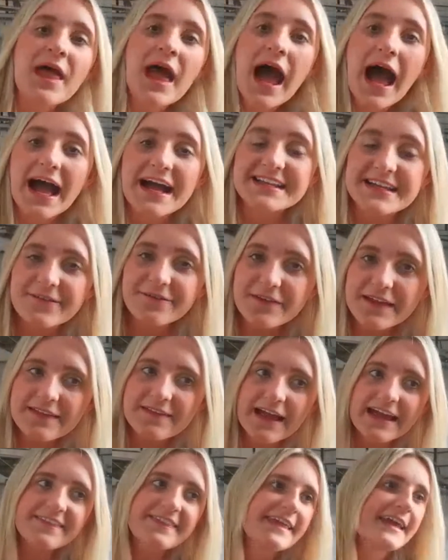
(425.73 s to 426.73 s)
I definitely
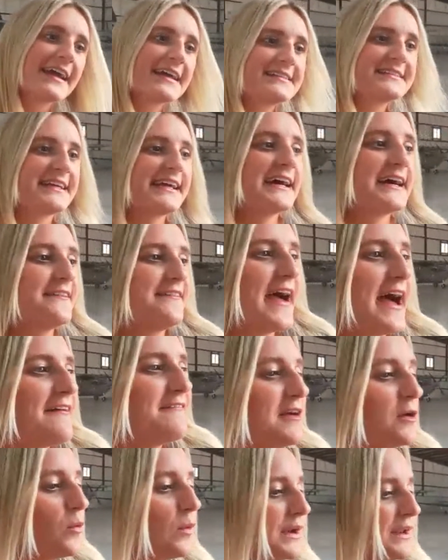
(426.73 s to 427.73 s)
like the idea of
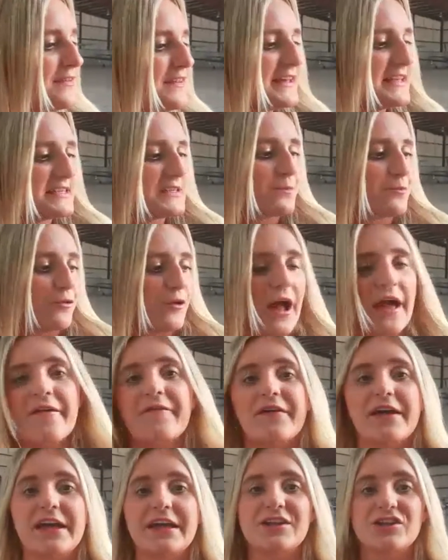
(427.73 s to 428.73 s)
having one of these
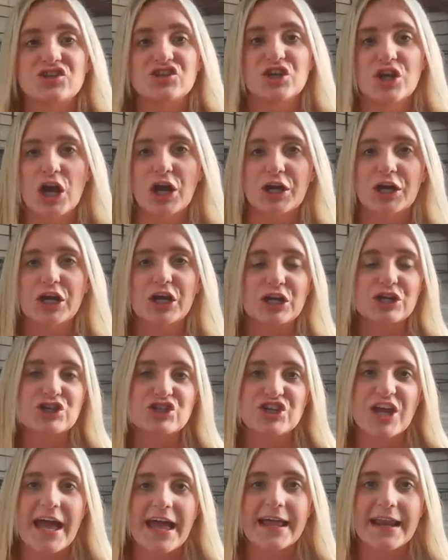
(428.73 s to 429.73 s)
private charter or
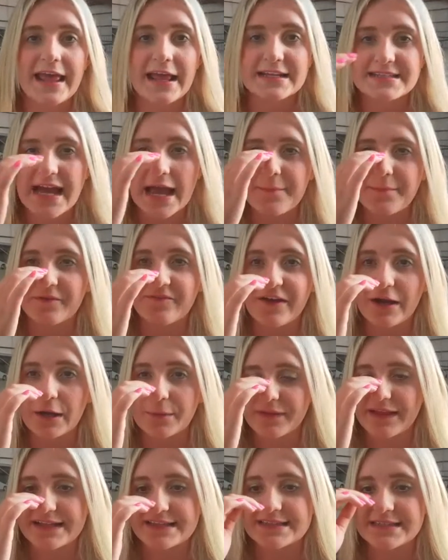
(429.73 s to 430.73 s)
jet type of
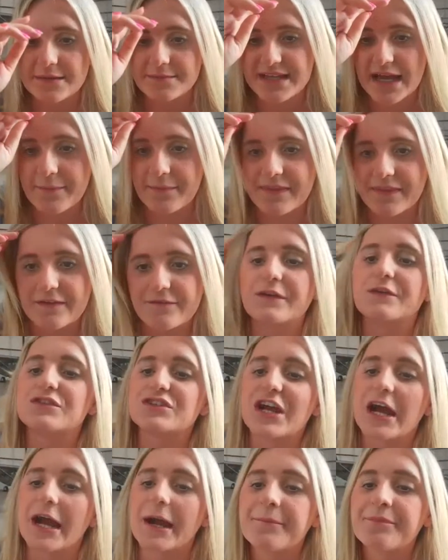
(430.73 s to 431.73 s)
airplanes sometime in the
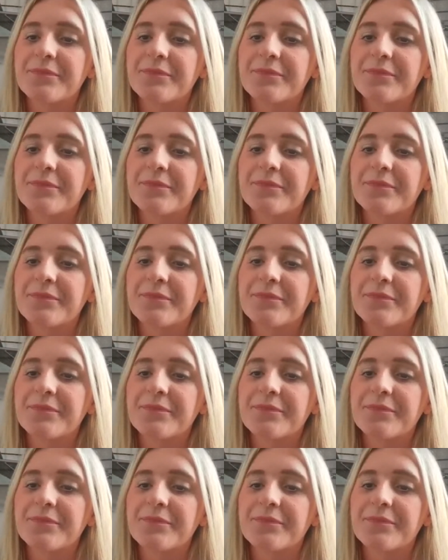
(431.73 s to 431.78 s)
future.